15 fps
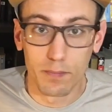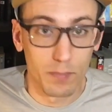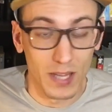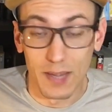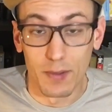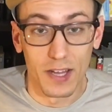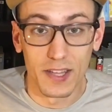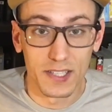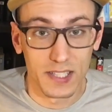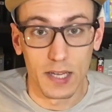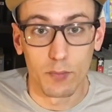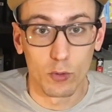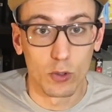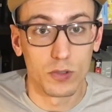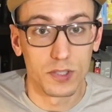play by the
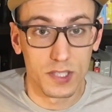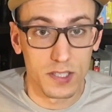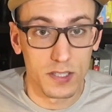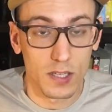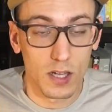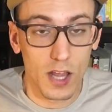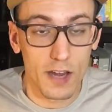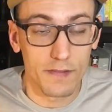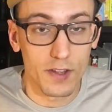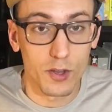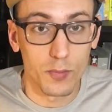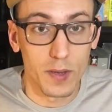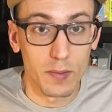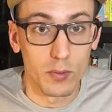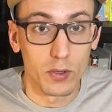same rules as a lot of
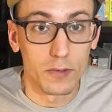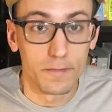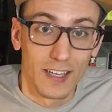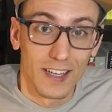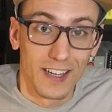other people.